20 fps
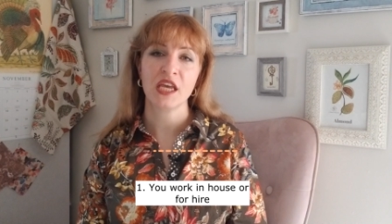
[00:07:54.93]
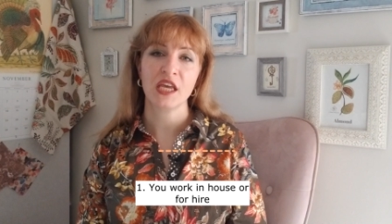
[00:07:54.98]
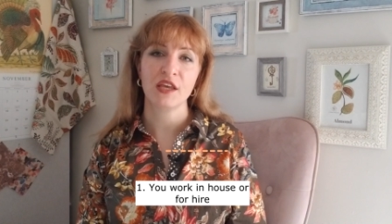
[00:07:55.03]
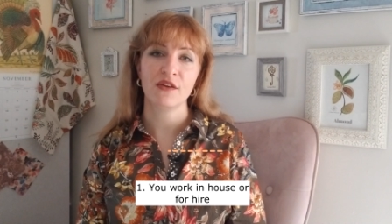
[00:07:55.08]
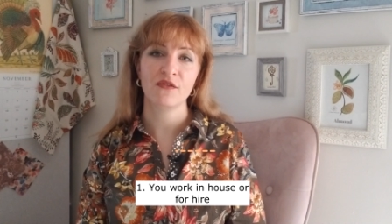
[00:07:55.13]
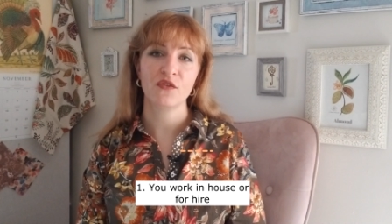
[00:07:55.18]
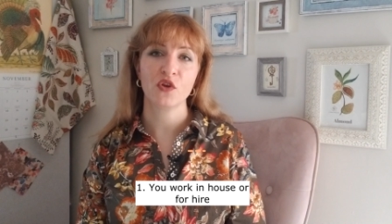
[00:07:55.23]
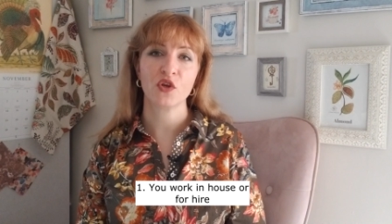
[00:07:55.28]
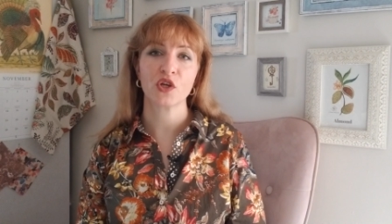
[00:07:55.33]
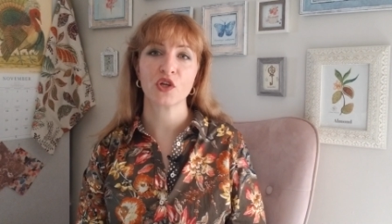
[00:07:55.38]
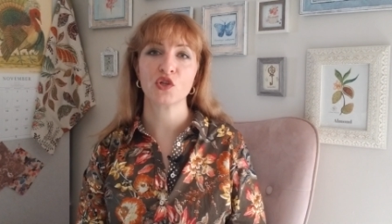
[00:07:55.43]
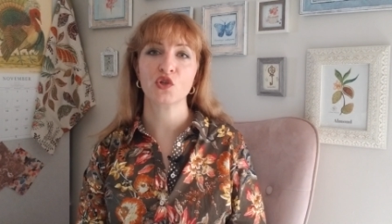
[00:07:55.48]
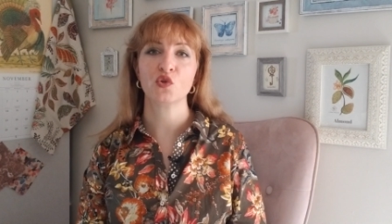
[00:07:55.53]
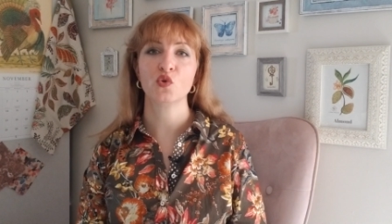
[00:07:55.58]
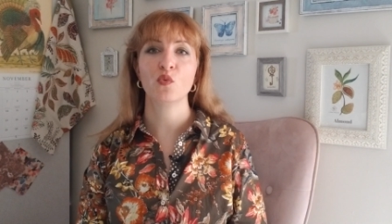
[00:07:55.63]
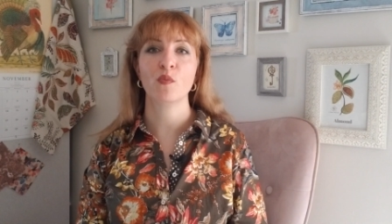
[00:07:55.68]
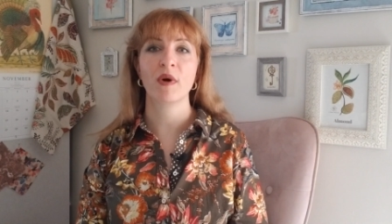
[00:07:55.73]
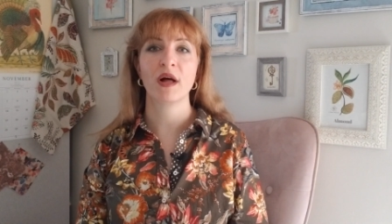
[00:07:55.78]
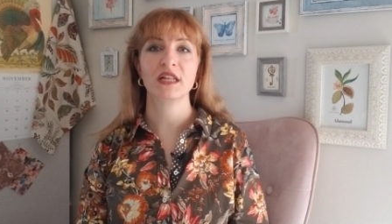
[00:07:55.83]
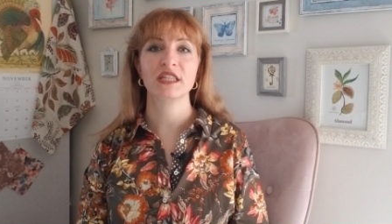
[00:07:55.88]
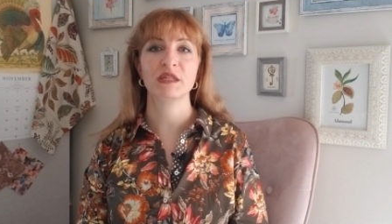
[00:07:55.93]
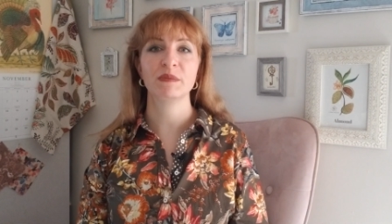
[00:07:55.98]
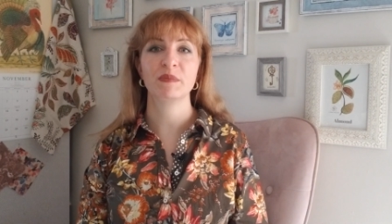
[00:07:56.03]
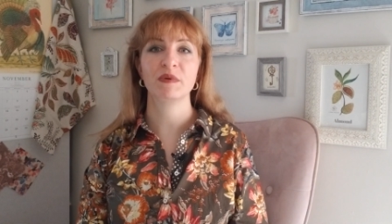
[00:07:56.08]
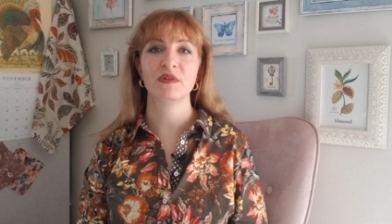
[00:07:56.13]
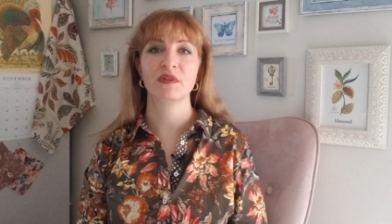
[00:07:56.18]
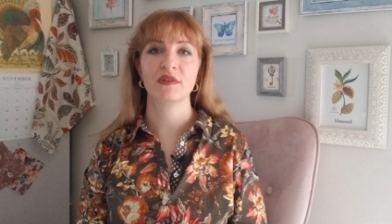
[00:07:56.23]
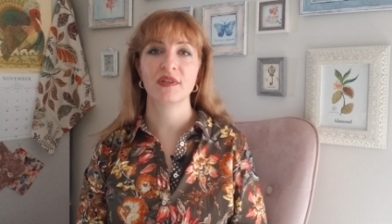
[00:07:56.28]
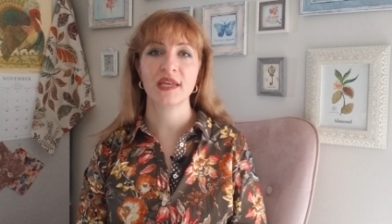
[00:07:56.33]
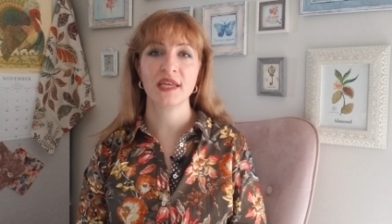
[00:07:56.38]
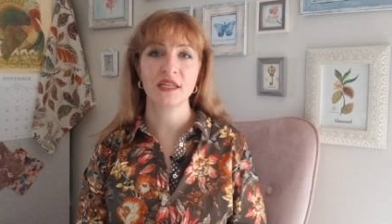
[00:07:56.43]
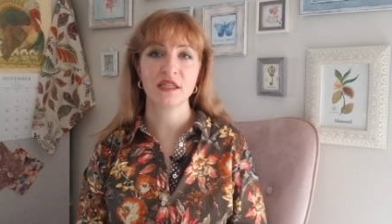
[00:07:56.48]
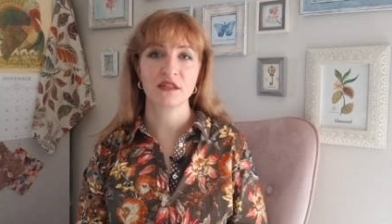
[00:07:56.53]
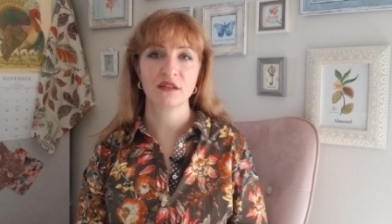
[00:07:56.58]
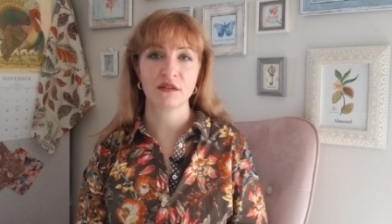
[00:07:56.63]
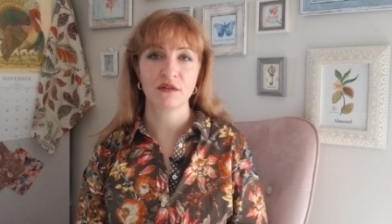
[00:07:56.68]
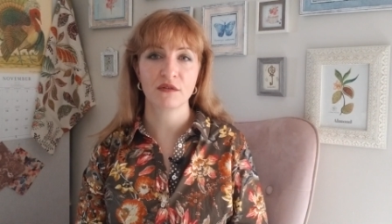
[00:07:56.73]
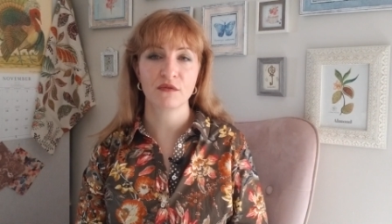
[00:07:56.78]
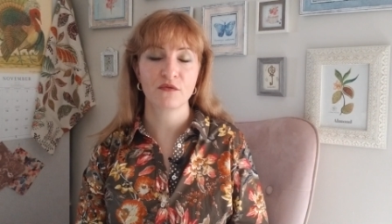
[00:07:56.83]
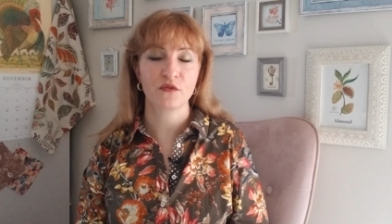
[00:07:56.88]
if you can do multiple
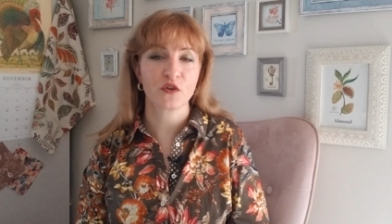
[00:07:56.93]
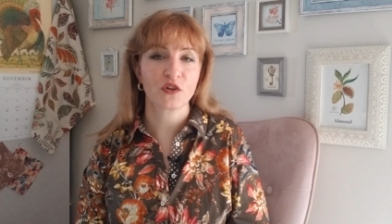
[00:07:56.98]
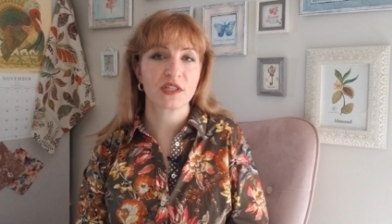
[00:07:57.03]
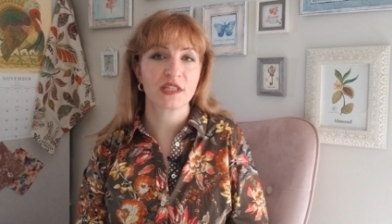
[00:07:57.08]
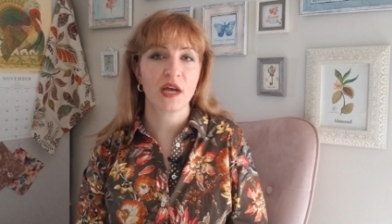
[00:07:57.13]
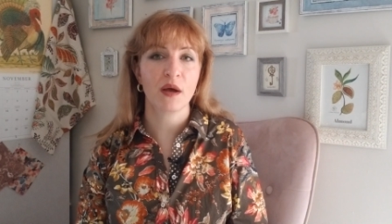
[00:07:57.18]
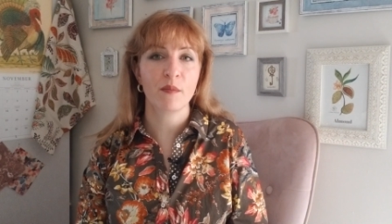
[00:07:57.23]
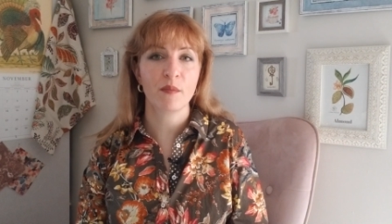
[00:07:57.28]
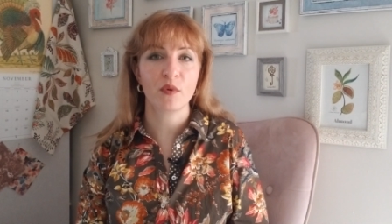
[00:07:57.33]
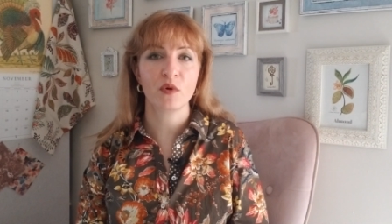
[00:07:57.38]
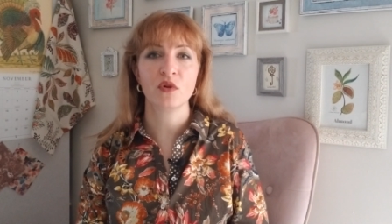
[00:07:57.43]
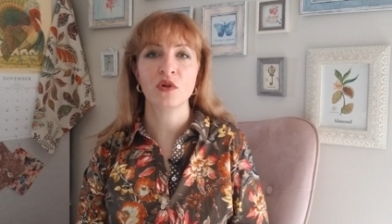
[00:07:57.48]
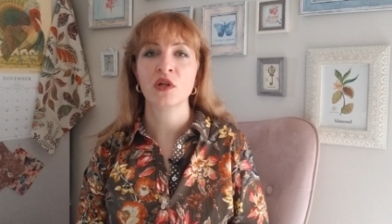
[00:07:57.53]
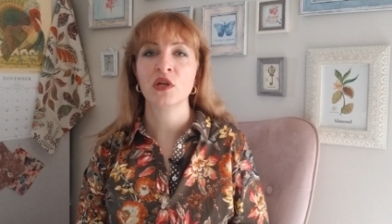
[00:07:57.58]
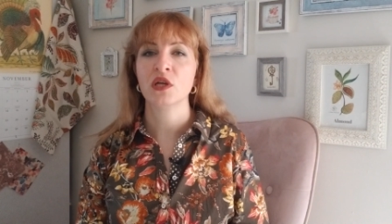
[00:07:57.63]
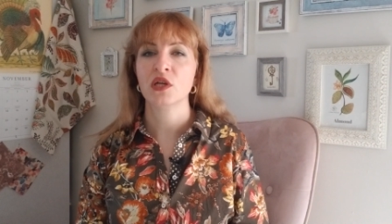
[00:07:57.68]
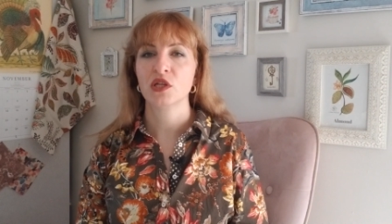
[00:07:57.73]
things, for example,